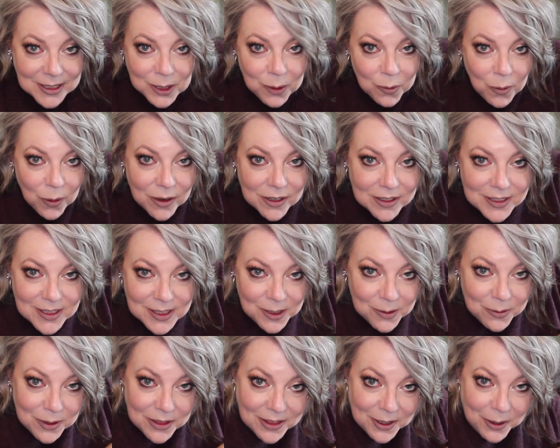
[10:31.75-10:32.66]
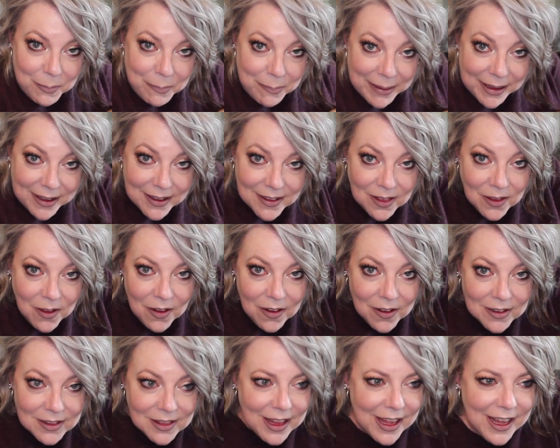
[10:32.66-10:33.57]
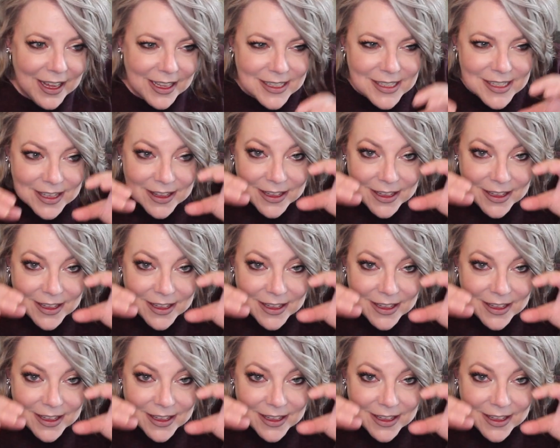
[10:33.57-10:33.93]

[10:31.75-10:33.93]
towards you with their big long legs